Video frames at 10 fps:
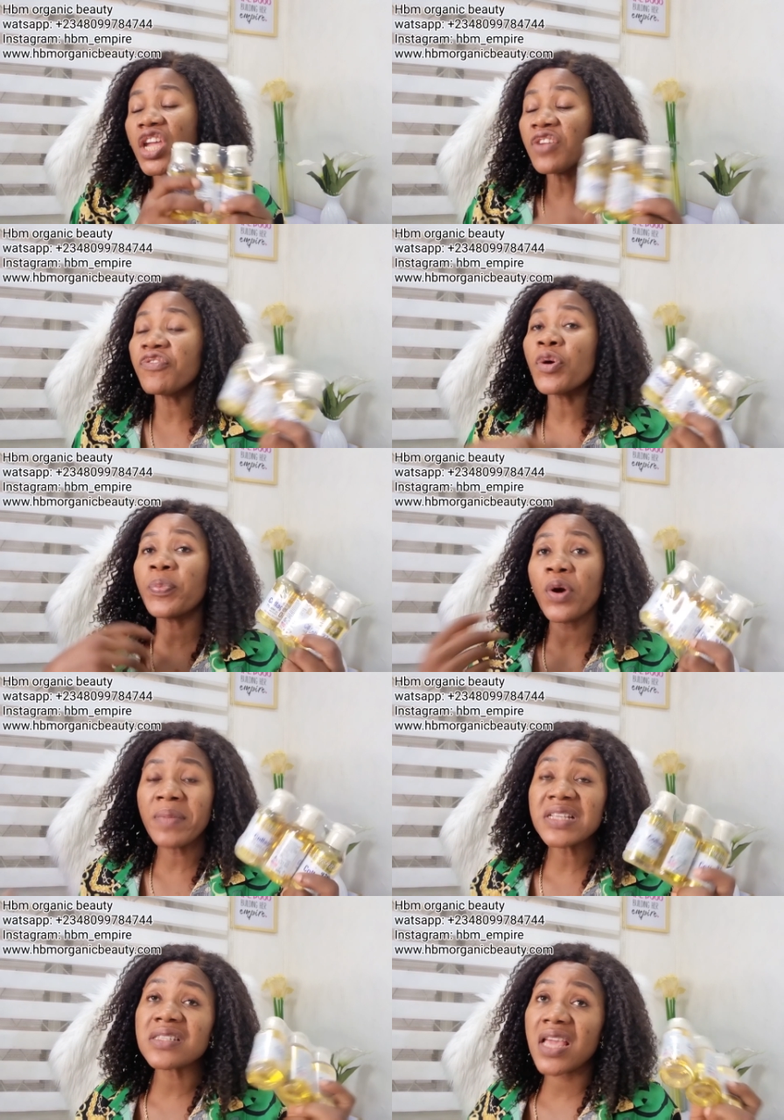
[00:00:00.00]
if you
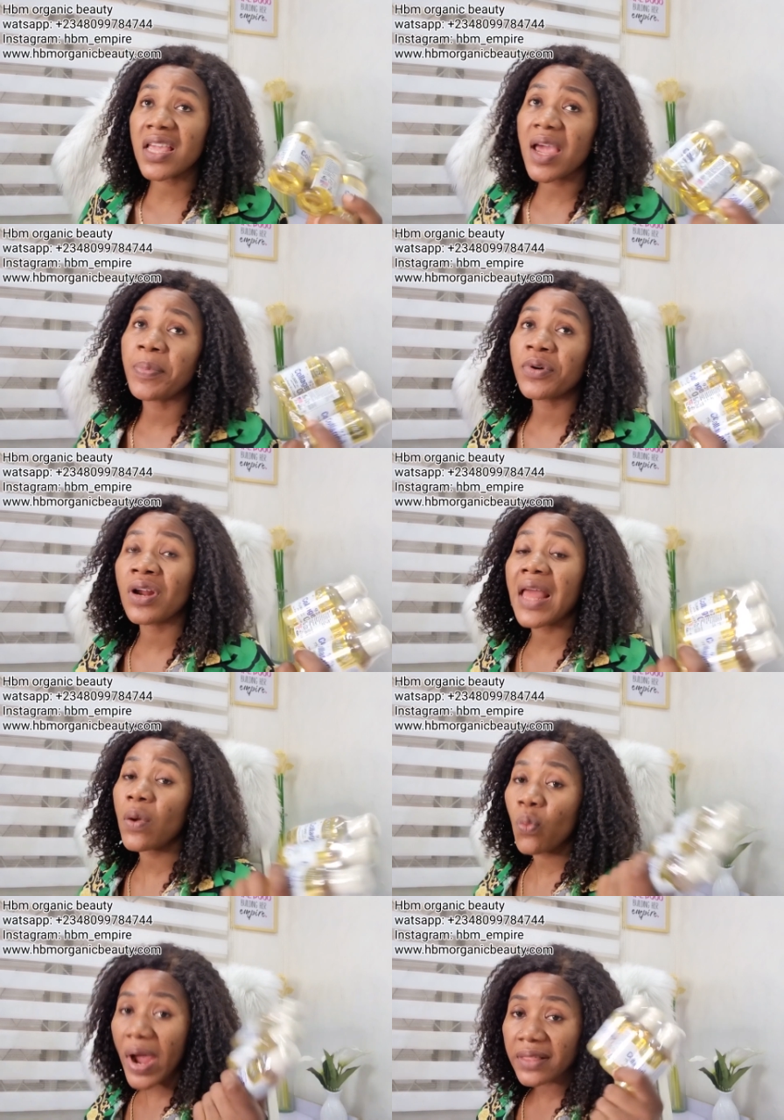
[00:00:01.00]
Promix skincare product
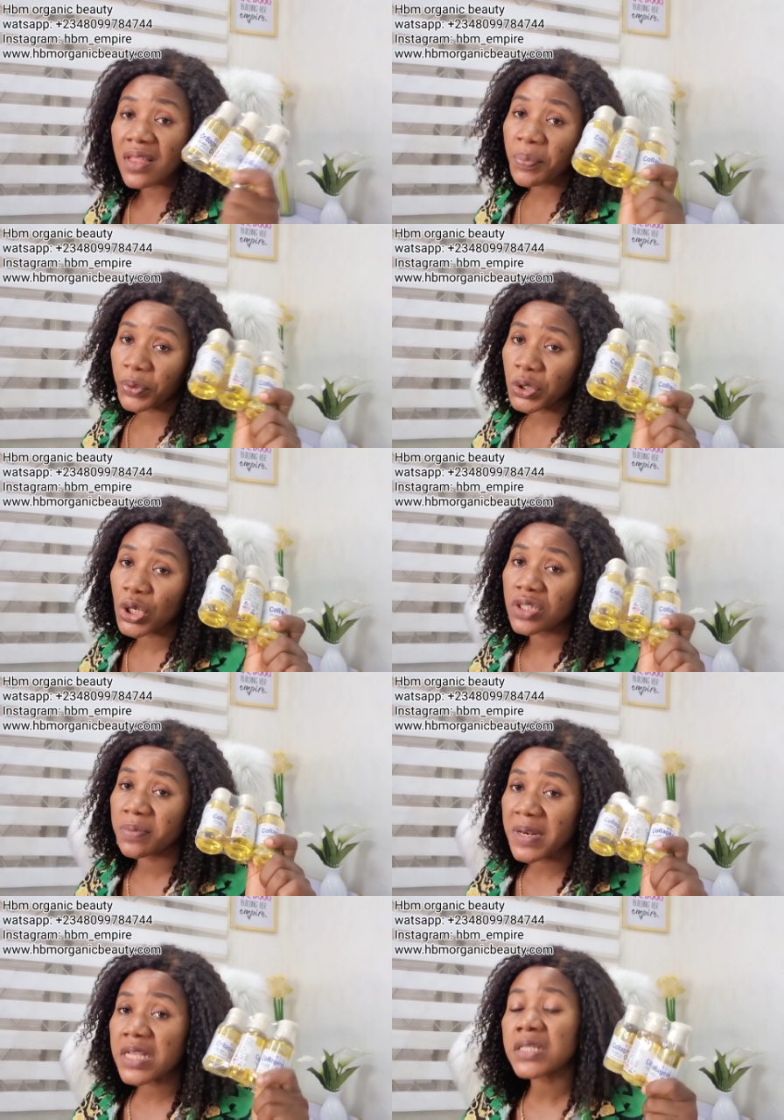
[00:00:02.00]
like whitening
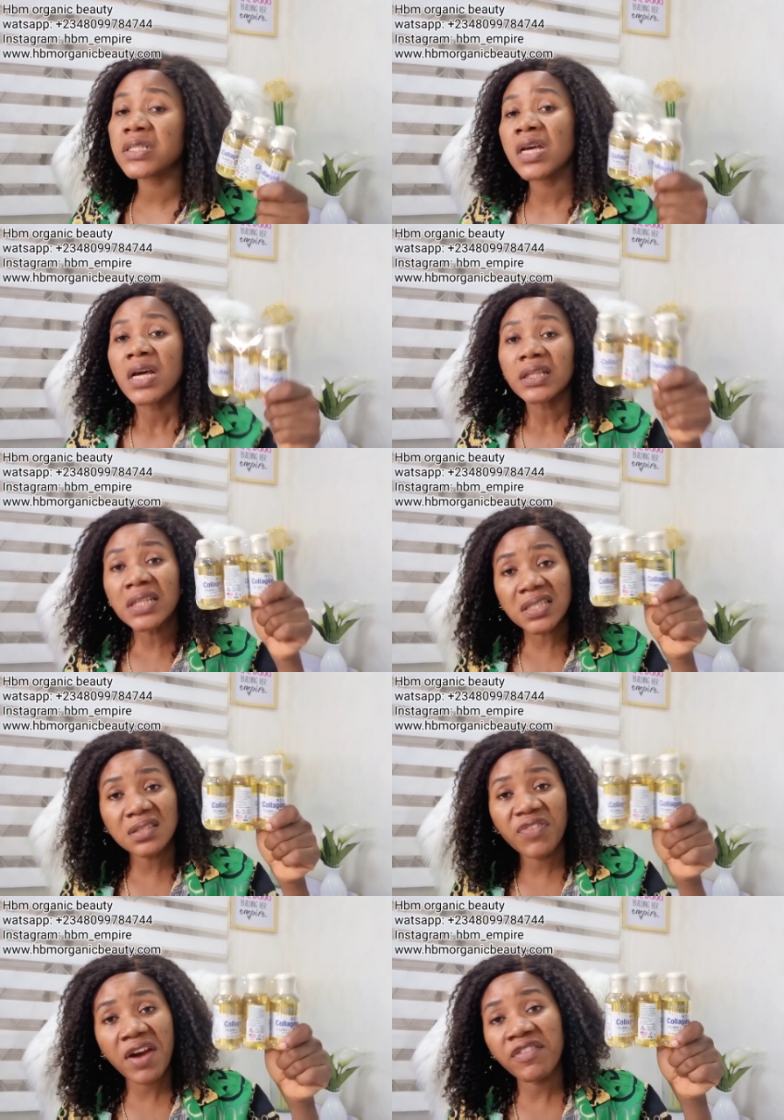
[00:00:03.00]
products, please,
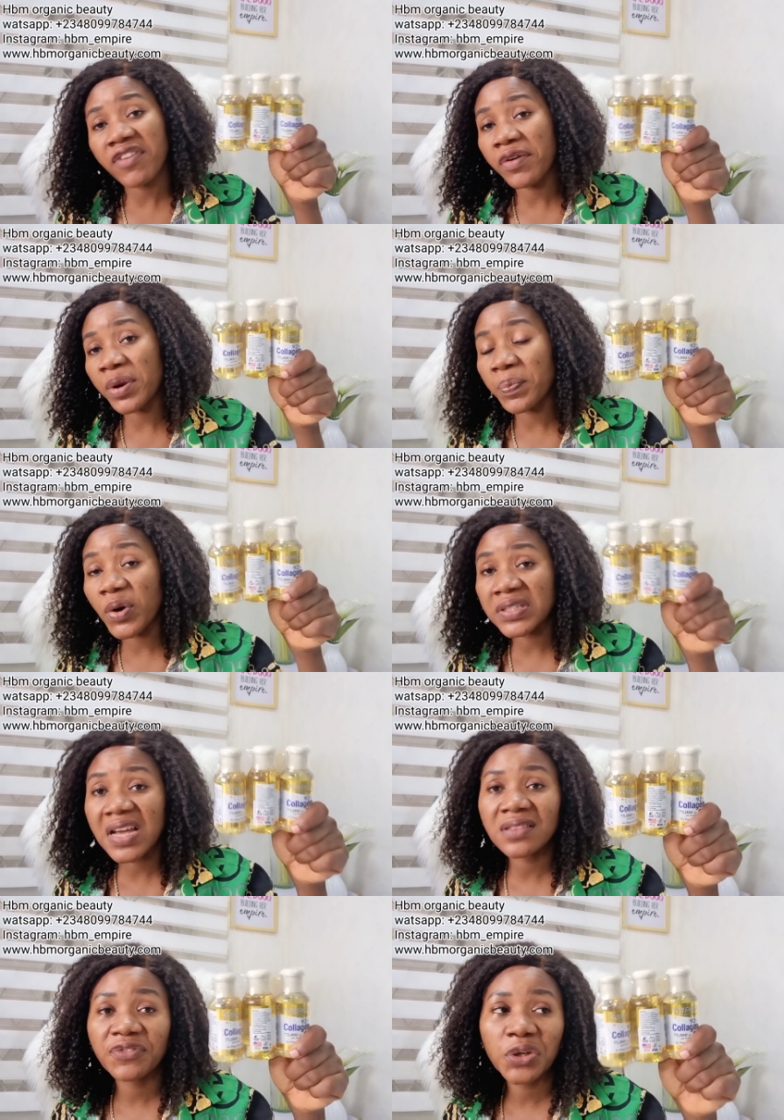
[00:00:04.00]
this is very, very
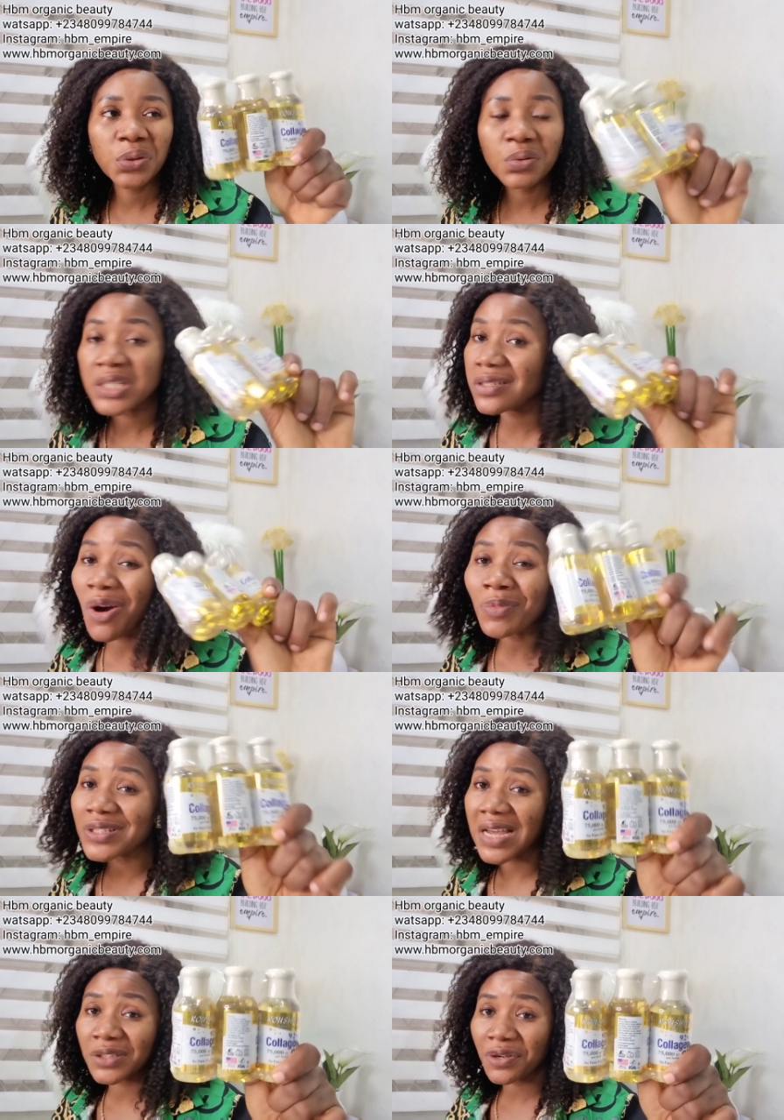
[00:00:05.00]
important for you. It's
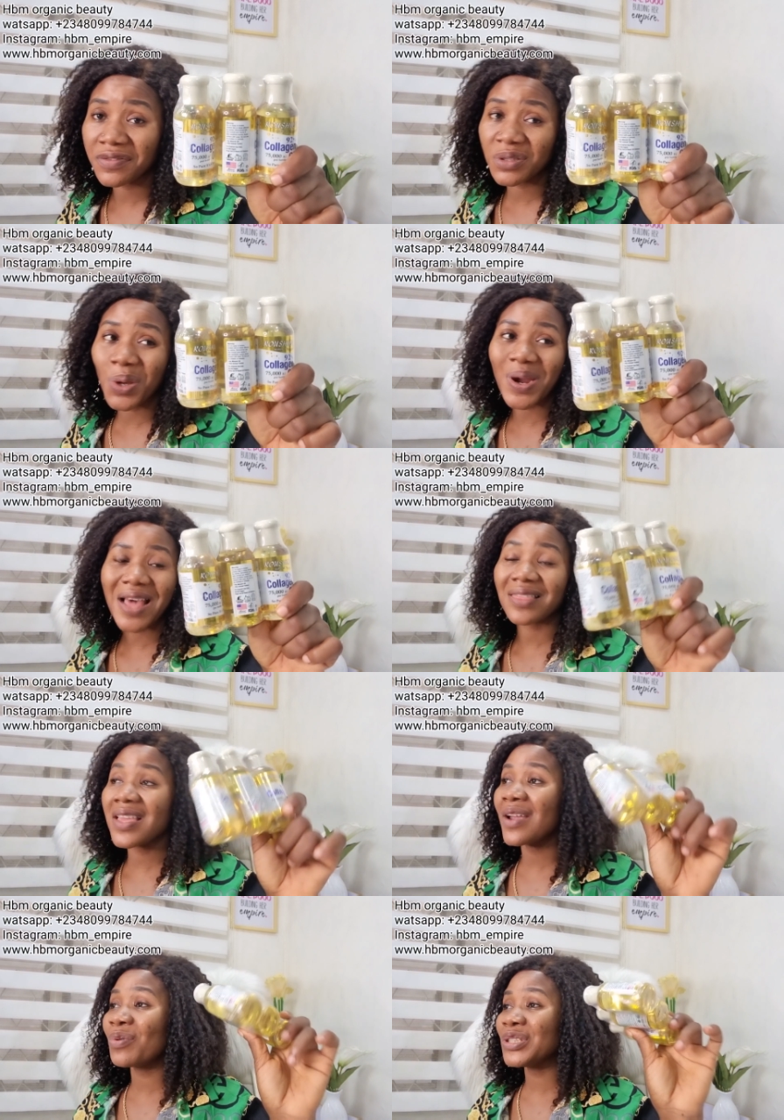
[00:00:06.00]
almost out of stock. I
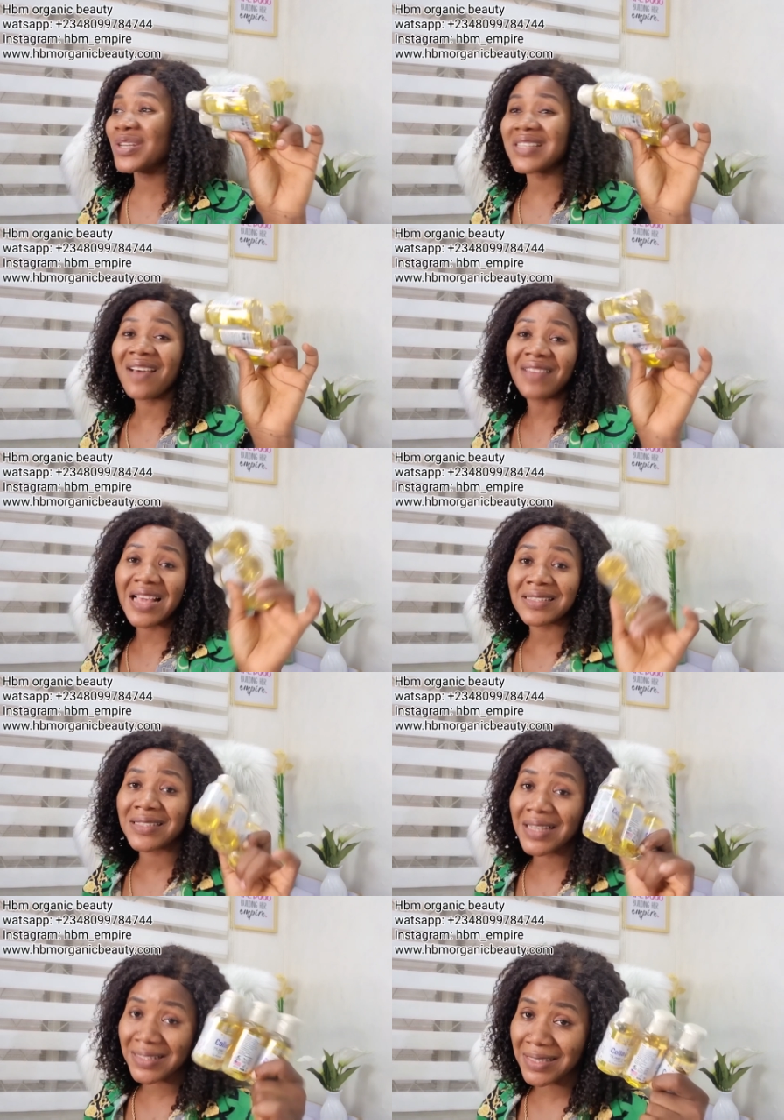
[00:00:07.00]
think we just have like
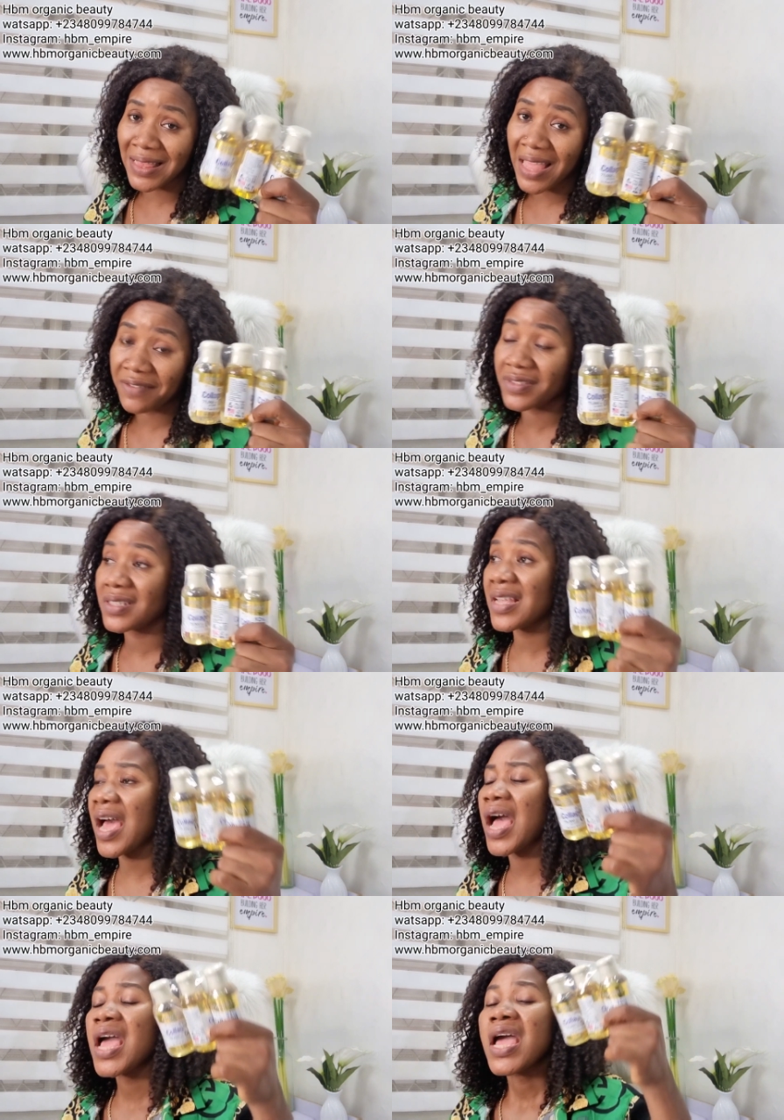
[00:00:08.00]
6 left.
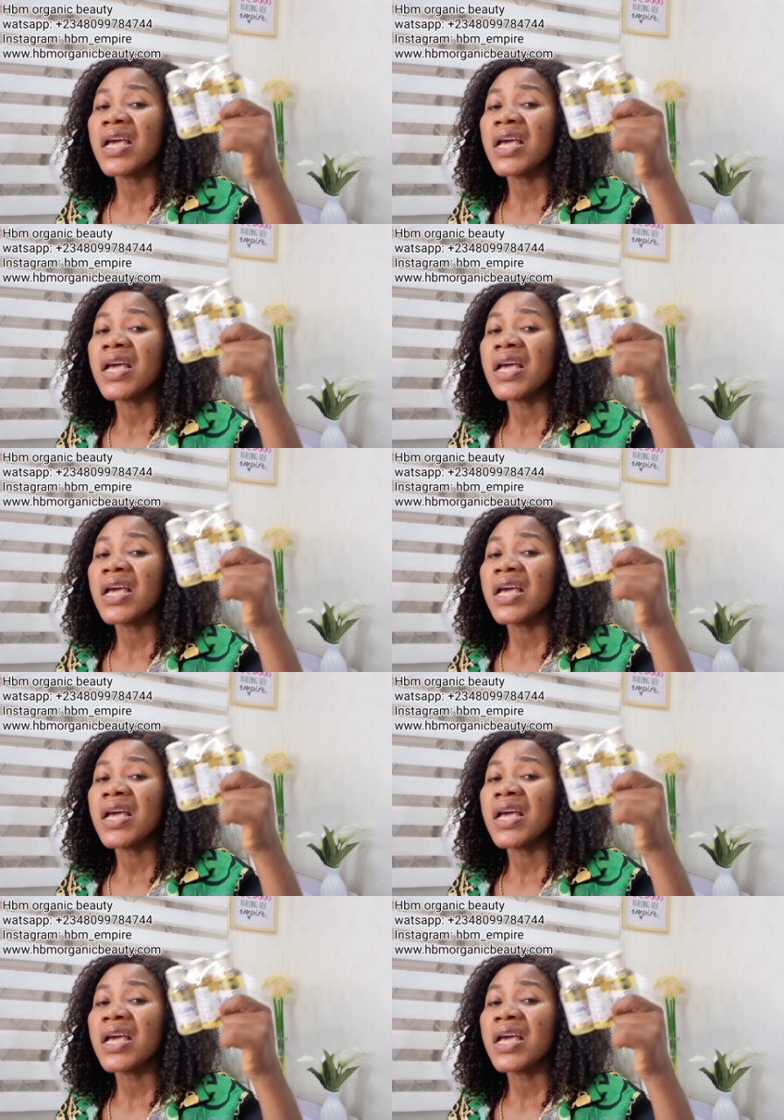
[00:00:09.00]
Yeah,